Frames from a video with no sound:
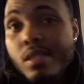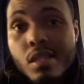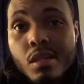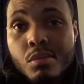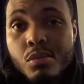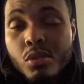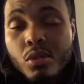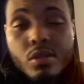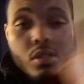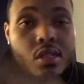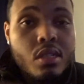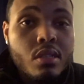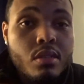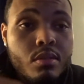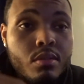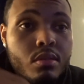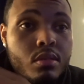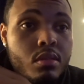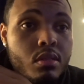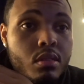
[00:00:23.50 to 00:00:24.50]
up, so I
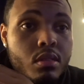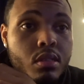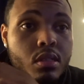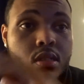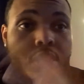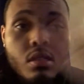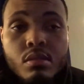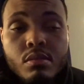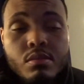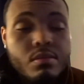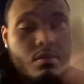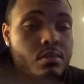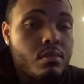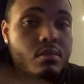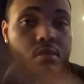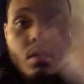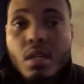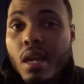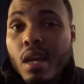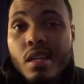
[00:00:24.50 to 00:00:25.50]
didn't get
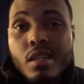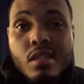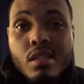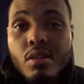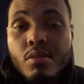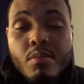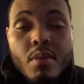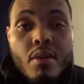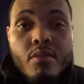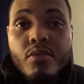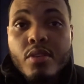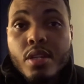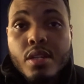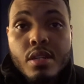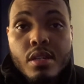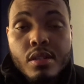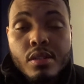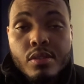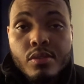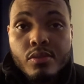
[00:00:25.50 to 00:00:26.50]
any of my
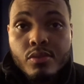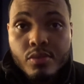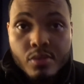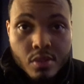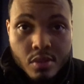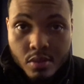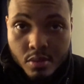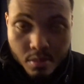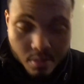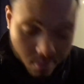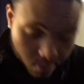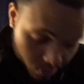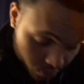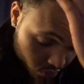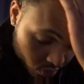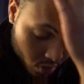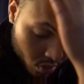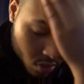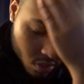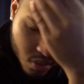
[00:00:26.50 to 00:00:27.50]
video for
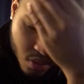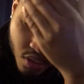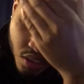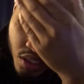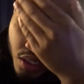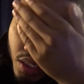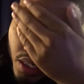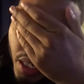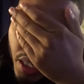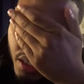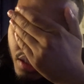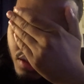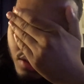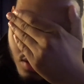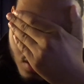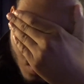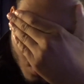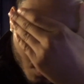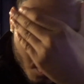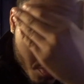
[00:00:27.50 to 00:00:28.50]
for today.
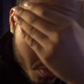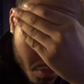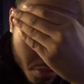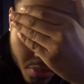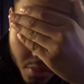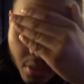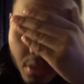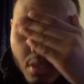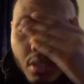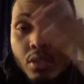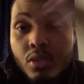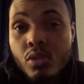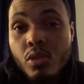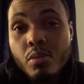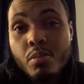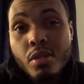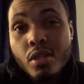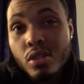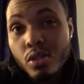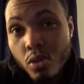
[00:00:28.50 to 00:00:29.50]
So it's
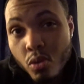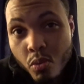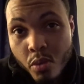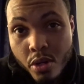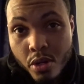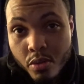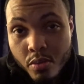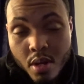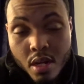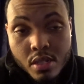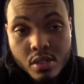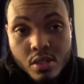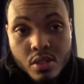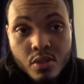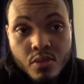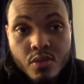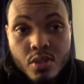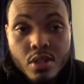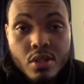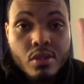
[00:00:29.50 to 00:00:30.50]
gonna be a little weird watching
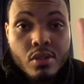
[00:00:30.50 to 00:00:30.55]
this video